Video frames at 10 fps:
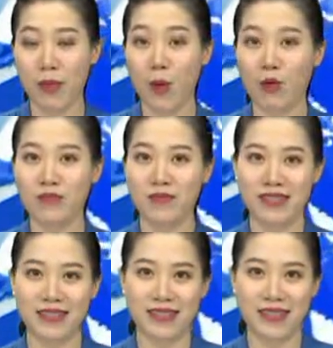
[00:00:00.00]
of Ho Chi Minh
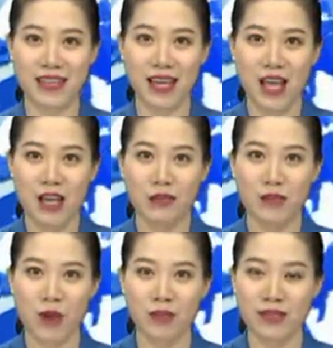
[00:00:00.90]
City
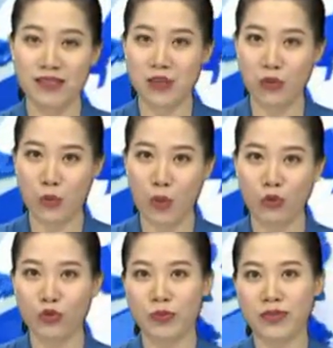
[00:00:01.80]
dropped
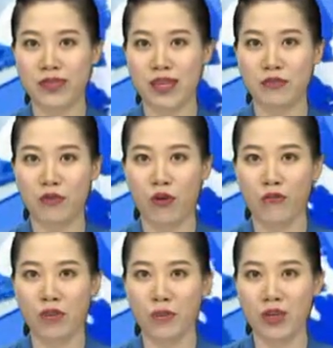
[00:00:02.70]
0.2% from
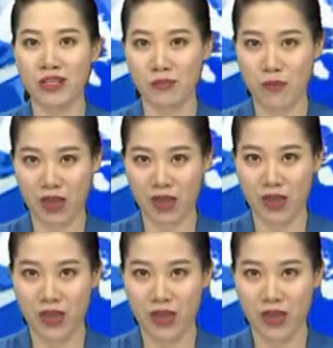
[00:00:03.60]
the previous month,